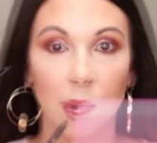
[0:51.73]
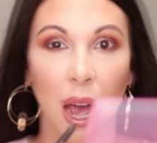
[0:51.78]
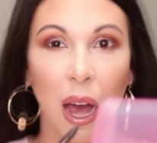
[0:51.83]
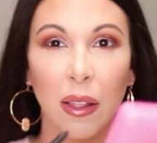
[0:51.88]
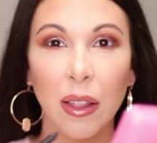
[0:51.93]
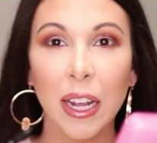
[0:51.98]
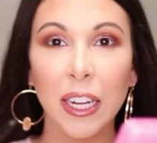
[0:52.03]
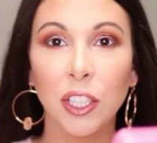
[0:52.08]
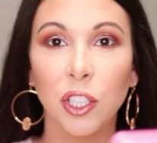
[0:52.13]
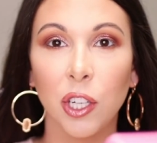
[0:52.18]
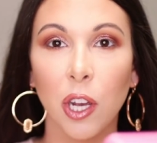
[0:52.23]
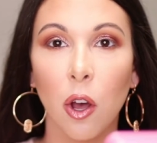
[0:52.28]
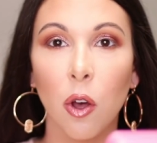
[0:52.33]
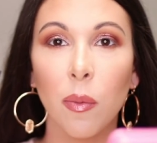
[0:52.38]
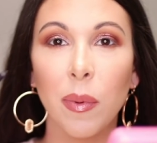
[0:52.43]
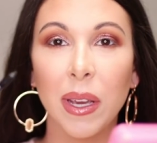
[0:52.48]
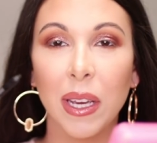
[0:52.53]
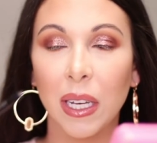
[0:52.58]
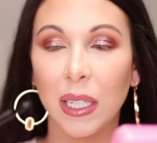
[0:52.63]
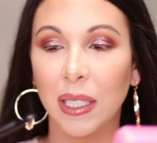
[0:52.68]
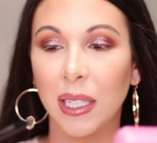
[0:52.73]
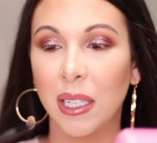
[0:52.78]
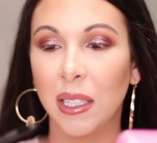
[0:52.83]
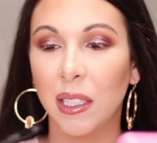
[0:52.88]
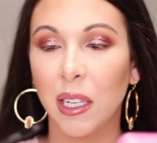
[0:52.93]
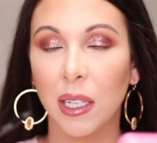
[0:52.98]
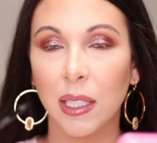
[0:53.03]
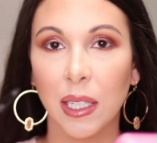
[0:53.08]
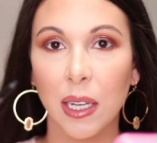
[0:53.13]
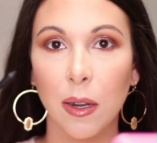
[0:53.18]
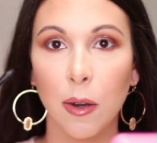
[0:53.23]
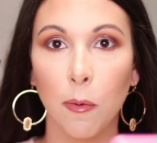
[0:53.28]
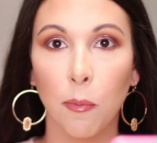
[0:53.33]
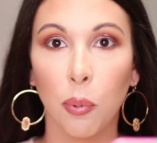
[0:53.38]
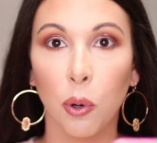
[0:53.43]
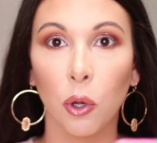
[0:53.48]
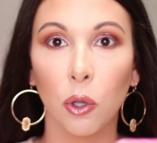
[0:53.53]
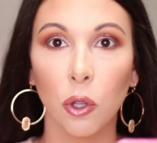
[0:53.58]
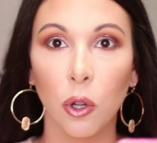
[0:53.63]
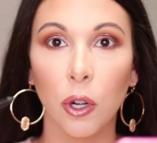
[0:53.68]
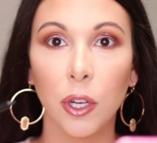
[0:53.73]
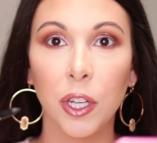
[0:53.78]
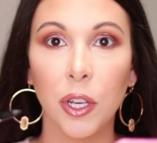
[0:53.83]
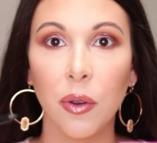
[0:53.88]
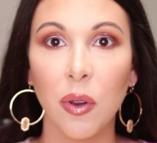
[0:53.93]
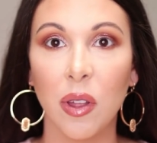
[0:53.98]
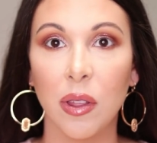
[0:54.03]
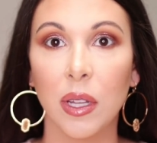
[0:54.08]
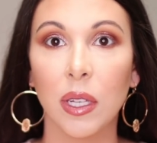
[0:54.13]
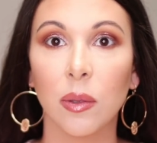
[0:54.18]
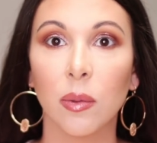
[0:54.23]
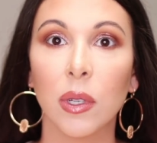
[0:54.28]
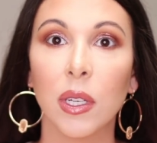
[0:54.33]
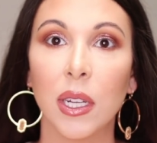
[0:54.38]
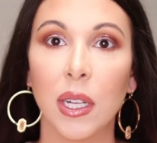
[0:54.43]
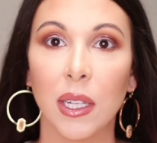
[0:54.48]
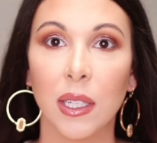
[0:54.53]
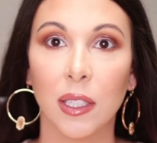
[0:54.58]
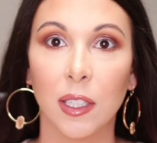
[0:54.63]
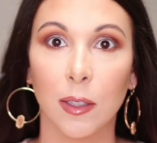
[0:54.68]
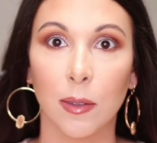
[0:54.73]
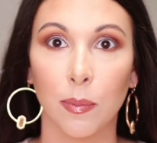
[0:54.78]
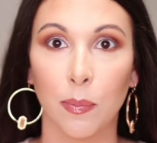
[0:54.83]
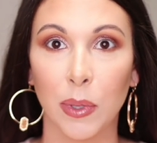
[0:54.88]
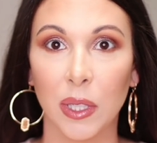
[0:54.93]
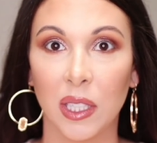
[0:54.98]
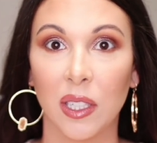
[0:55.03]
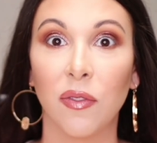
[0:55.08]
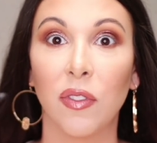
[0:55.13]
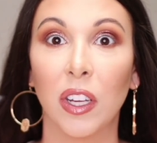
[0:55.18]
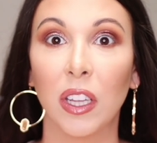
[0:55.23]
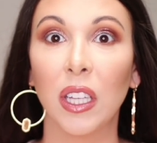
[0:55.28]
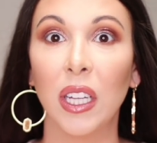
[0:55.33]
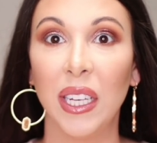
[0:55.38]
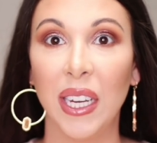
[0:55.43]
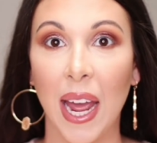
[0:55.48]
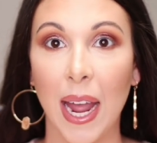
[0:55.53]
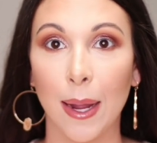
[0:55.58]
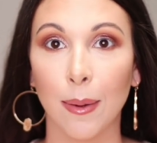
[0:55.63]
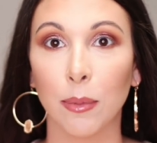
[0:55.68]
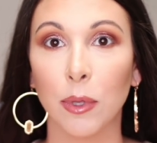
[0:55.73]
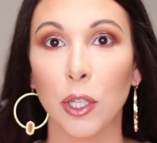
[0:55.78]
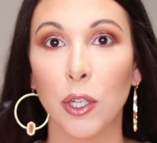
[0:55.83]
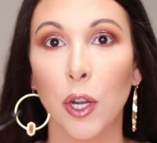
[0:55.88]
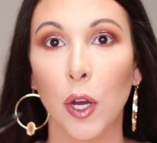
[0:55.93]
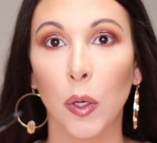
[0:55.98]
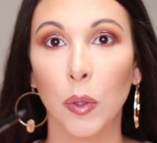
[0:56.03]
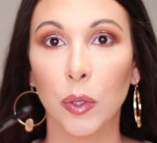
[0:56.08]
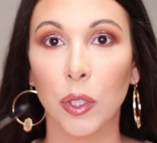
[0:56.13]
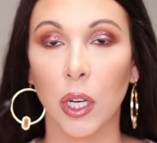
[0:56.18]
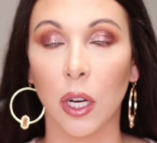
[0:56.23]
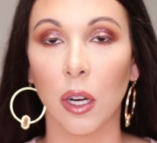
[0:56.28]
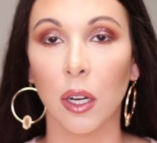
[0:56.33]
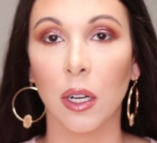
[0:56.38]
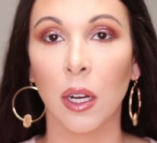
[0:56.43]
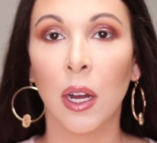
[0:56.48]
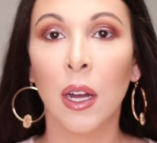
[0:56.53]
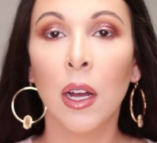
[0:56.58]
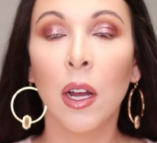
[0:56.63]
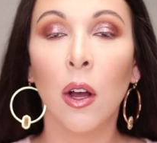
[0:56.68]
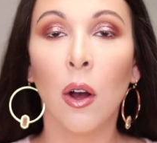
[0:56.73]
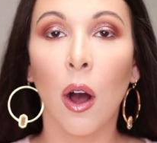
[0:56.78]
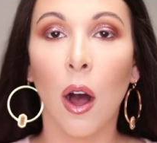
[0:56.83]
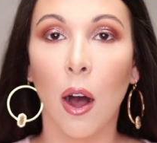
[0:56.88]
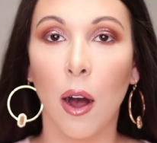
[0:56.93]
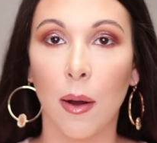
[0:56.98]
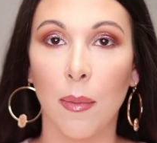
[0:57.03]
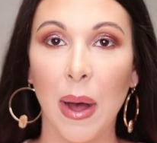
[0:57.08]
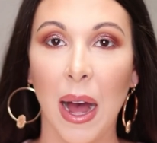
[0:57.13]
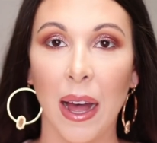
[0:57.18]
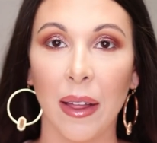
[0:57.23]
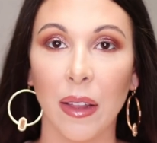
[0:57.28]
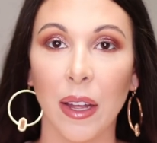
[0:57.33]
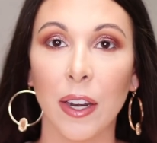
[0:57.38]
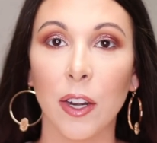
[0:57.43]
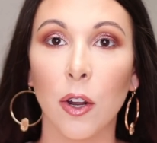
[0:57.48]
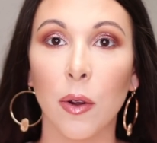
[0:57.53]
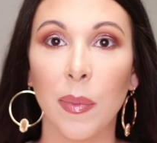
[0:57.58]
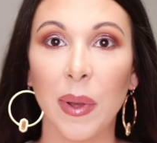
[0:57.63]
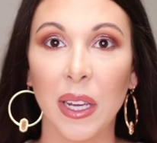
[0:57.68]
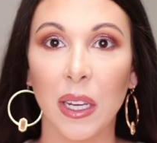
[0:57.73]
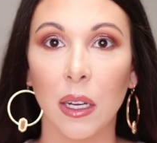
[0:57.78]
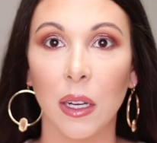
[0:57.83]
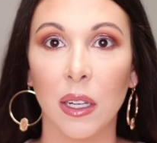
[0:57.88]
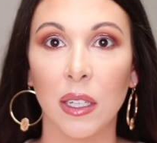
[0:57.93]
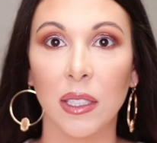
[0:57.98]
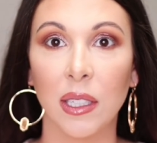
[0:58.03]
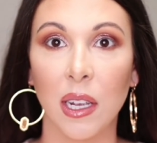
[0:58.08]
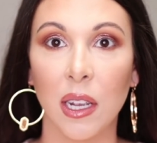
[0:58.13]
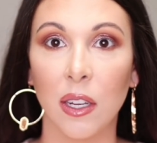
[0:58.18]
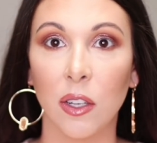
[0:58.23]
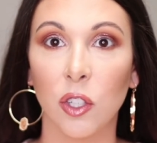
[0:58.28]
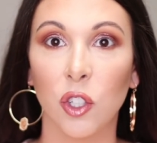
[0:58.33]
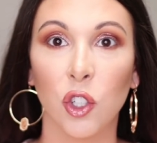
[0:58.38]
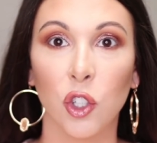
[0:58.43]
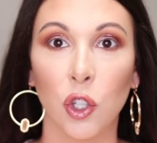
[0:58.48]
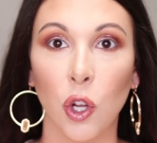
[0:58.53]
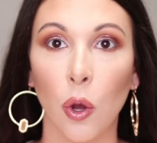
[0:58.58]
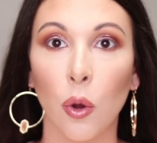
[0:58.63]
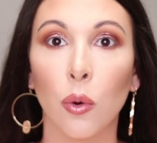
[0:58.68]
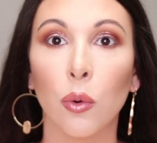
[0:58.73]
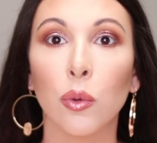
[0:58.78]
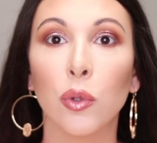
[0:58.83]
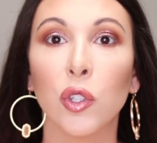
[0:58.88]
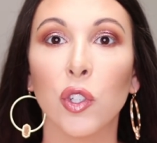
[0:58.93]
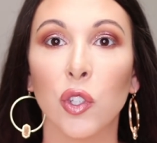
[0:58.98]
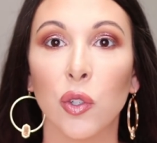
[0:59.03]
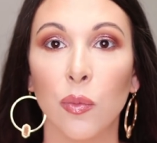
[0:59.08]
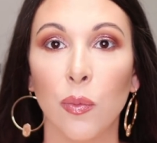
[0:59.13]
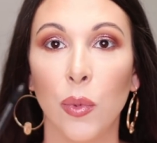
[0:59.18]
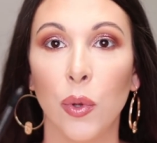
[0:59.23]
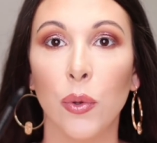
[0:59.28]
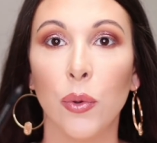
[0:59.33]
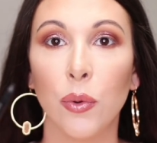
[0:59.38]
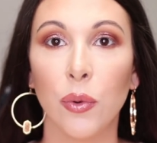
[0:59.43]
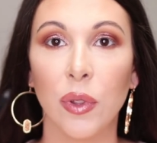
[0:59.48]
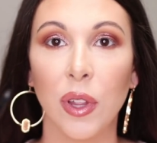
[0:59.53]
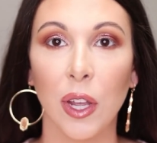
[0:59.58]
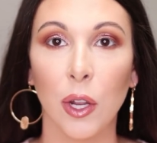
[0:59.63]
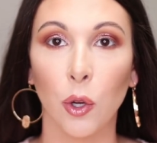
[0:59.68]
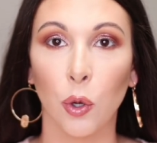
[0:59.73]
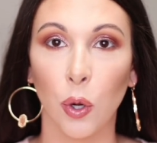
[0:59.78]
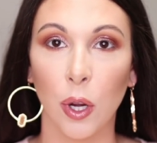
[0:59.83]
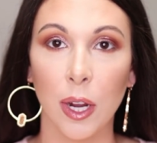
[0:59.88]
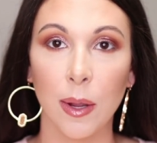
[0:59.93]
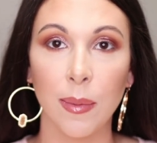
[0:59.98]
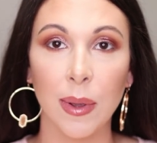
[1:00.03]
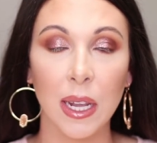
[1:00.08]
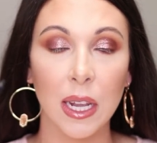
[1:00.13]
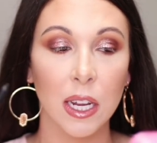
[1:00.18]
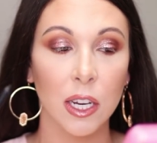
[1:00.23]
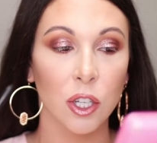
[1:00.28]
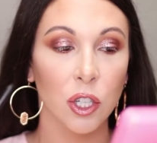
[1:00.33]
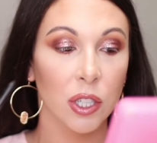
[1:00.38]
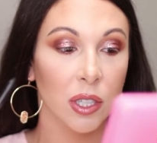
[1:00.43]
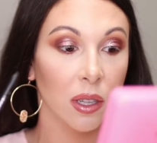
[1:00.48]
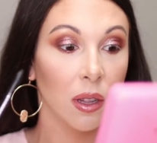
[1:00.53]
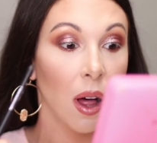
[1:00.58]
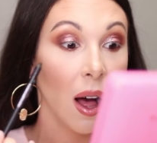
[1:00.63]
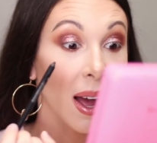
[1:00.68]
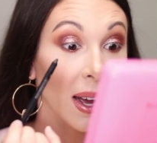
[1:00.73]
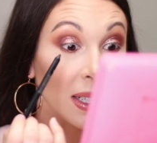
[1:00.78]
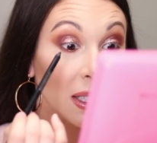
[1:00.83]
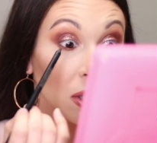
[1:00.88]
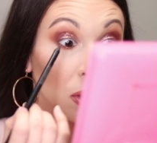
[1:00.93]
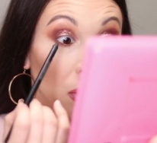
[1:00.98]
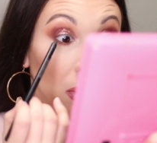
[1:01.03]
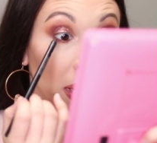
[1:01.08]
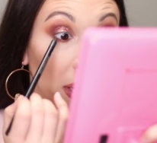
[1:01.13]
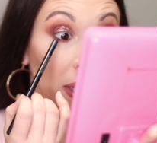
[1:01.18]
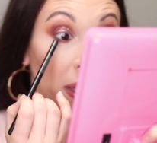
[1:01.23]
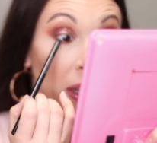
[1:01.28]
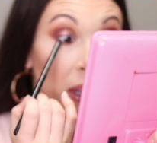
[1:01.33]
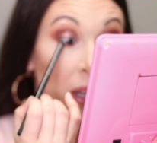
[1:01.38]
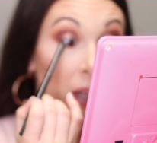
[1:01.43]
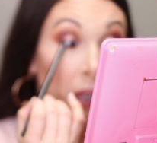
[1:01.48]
I like gel because it doesn't pull on you, and this one is specifically named No Tug eyeliner because it's so smooth and creamy and just glides on.